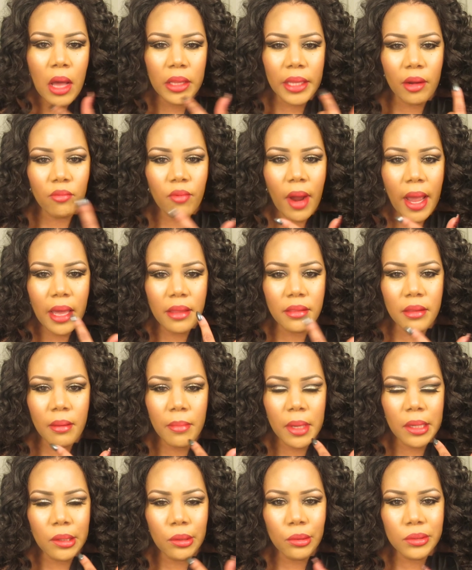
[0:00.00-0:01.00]
like right in the
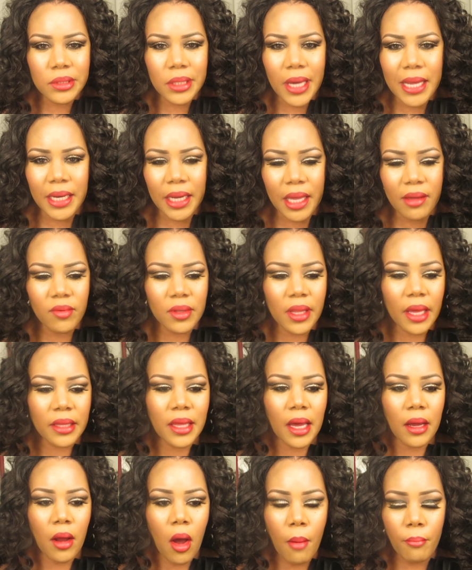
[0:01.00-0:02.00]
middle to kind of give it like
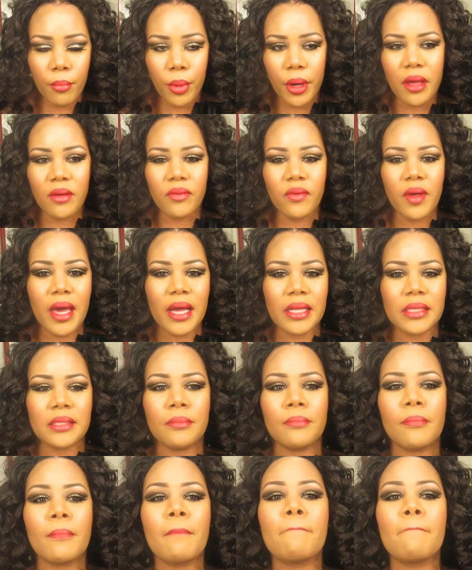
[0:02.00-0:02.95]
that ombre effect.